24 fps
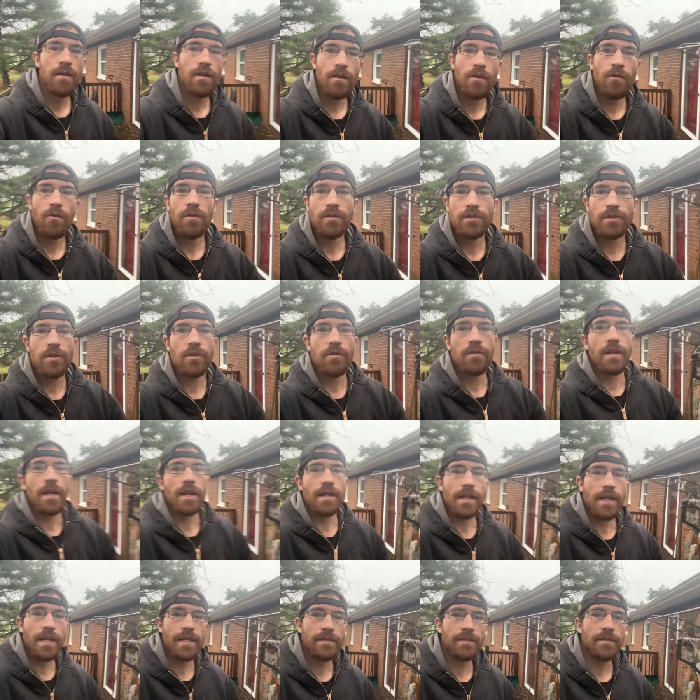What's going on,
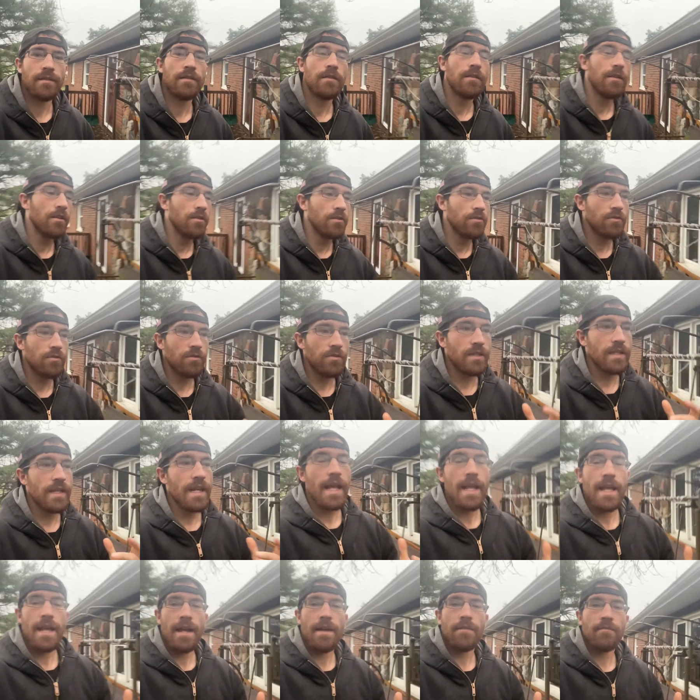guys? So
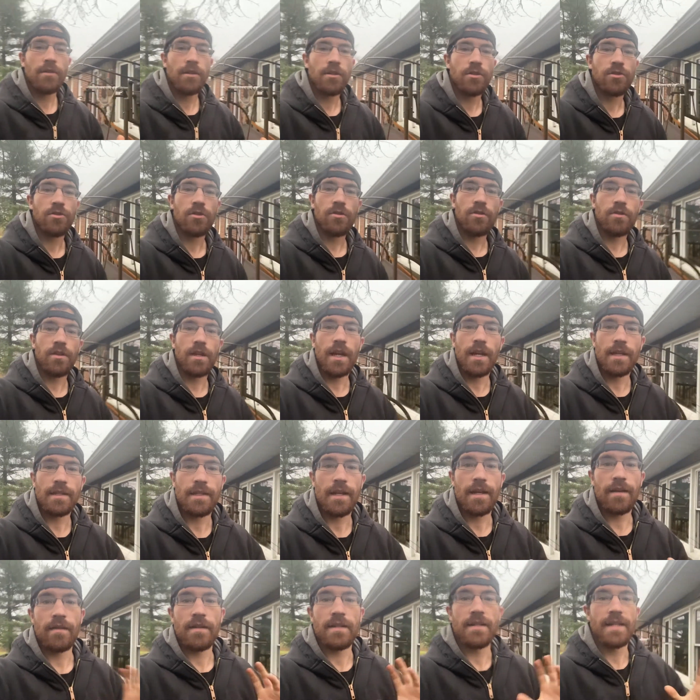today I'm going to show you guys
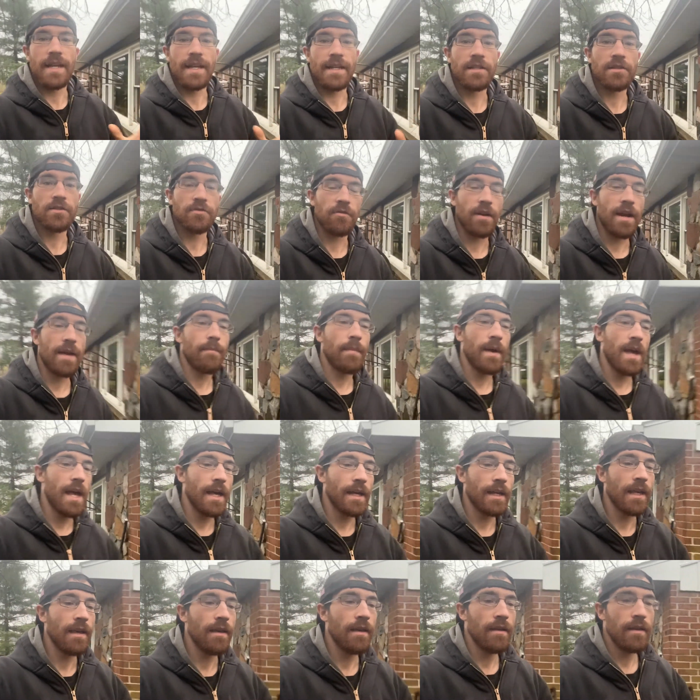how to take scrap
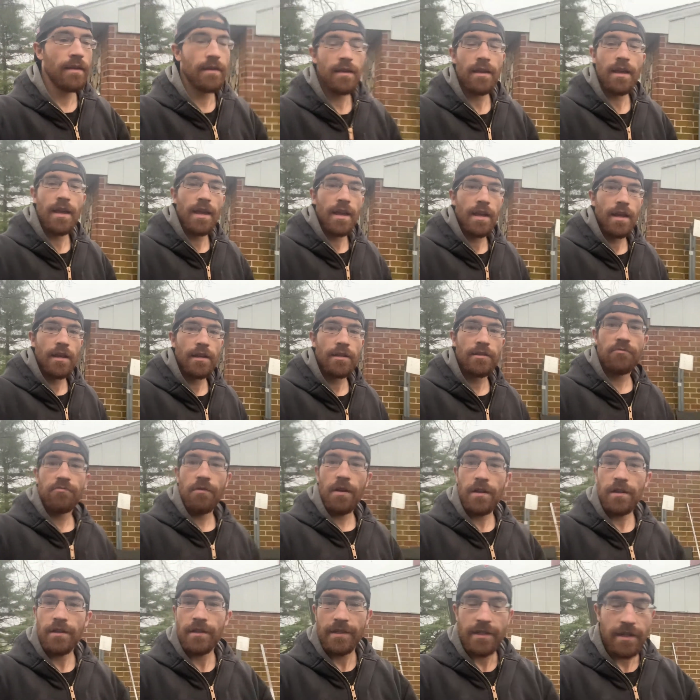back. It's
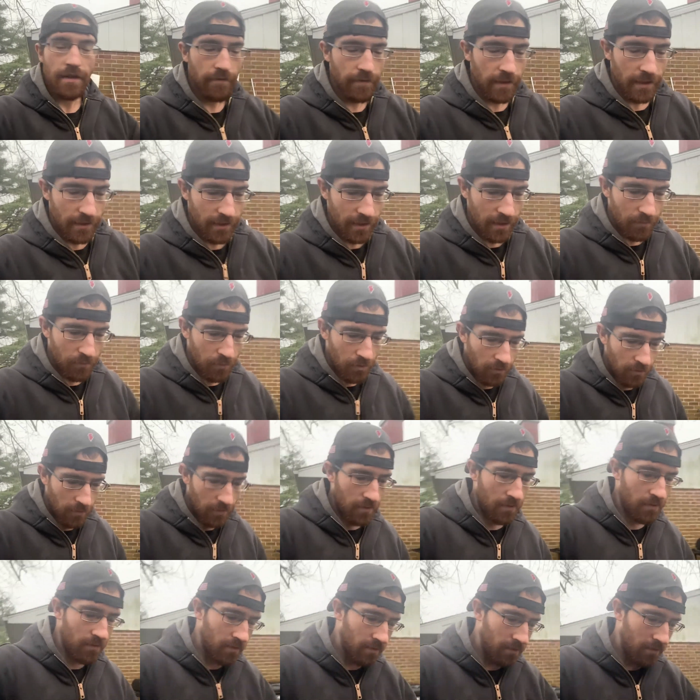relatively simple,
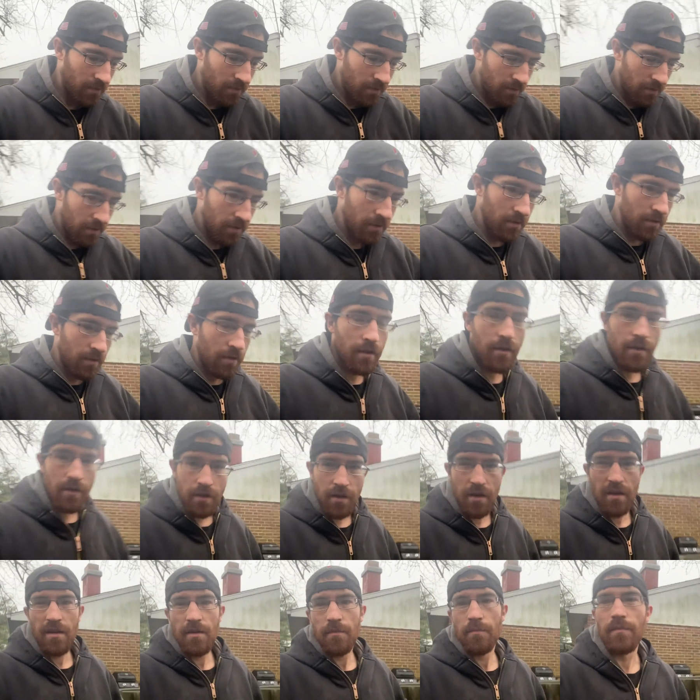
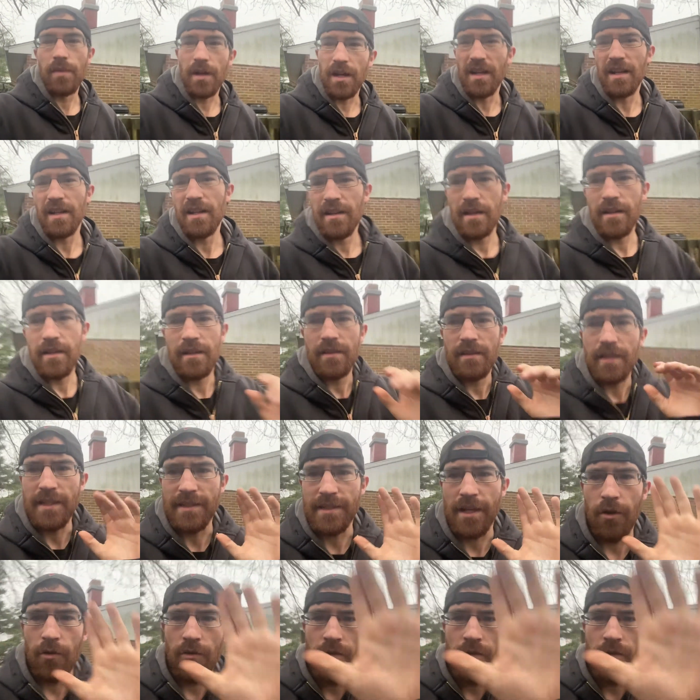but let's go.